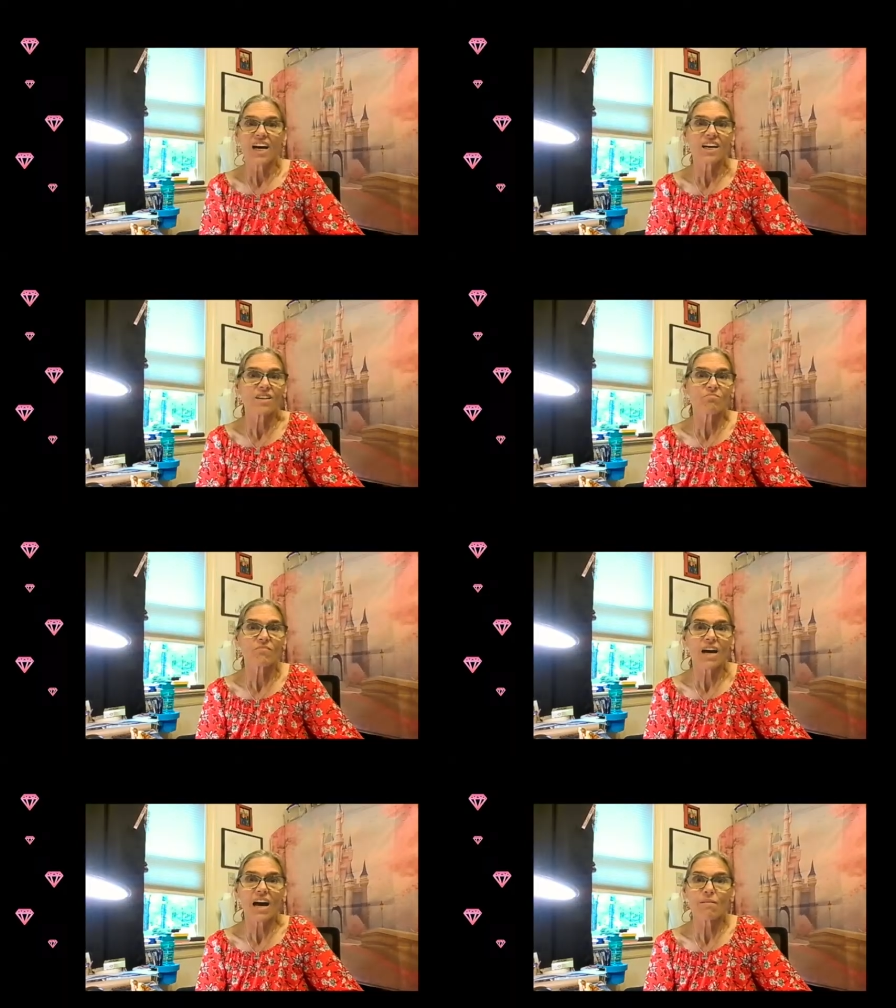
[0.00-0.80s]

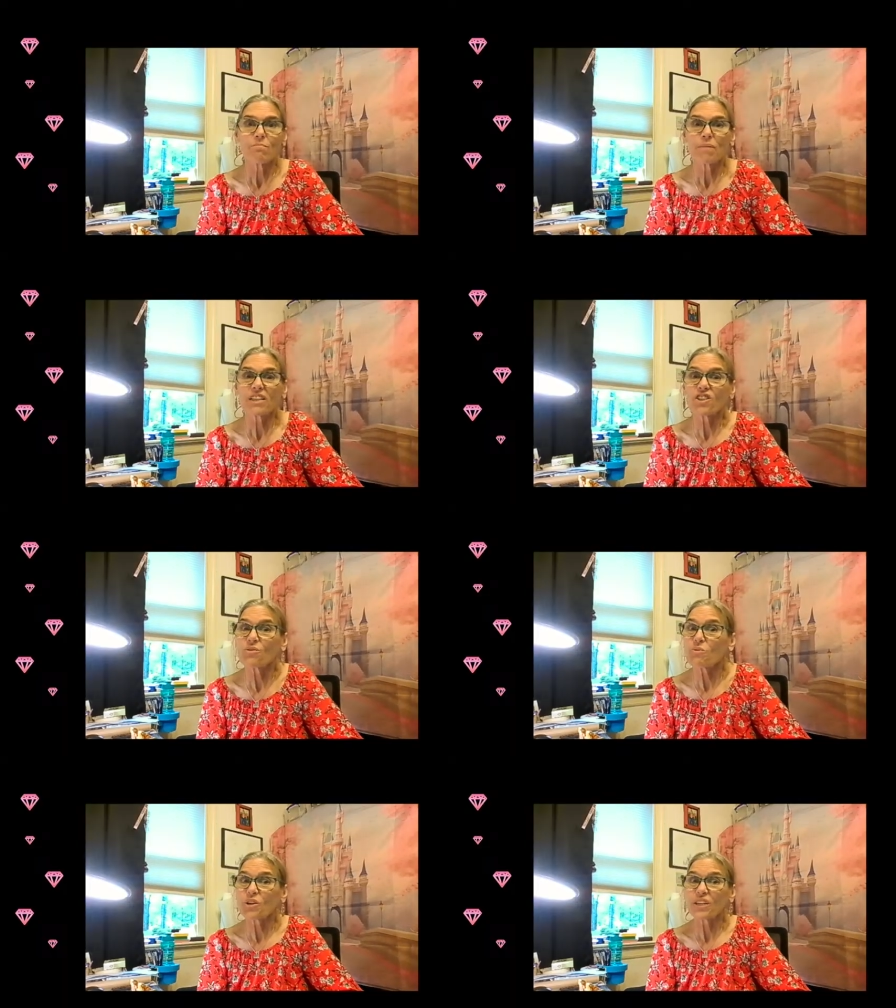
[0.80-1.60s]
I bet you
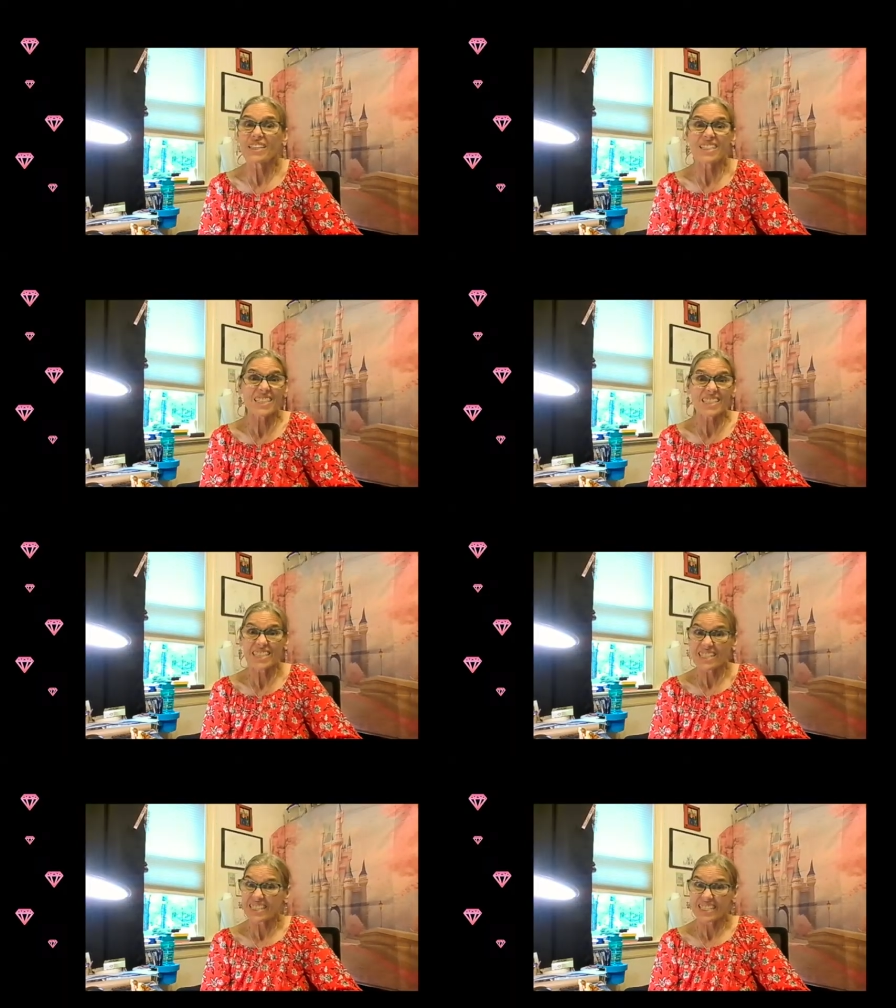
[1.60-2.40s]
we're in the
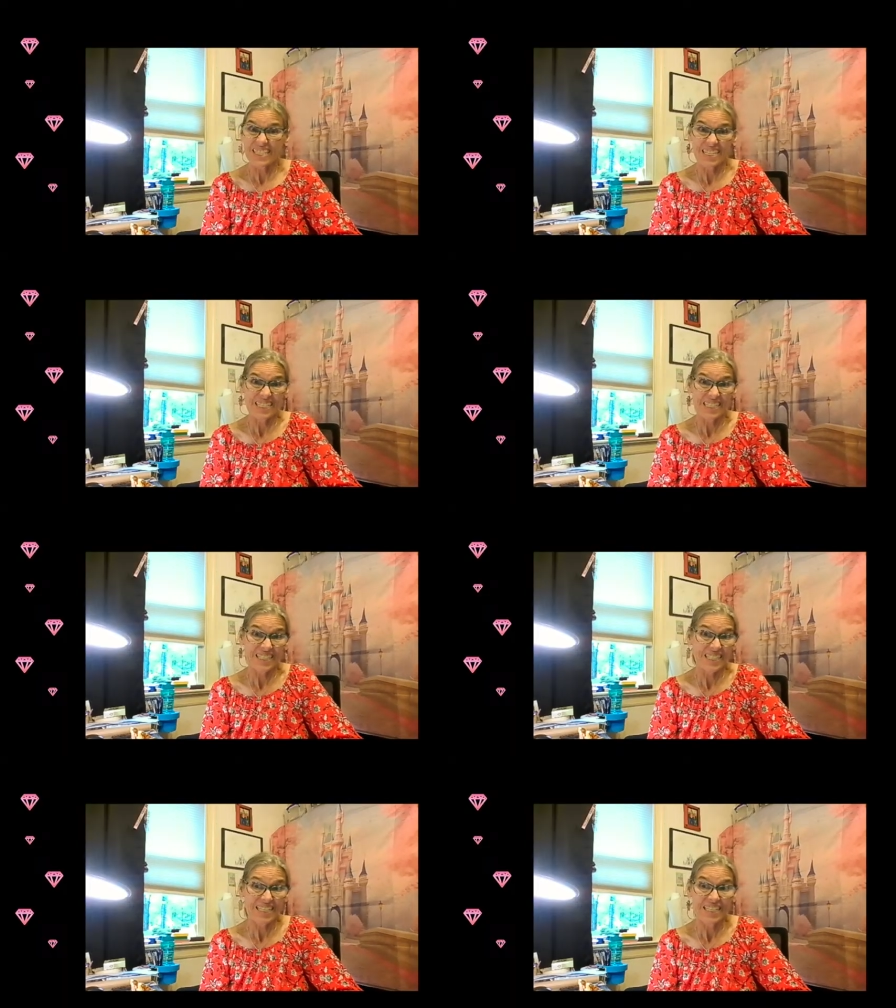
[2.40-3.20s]
60s,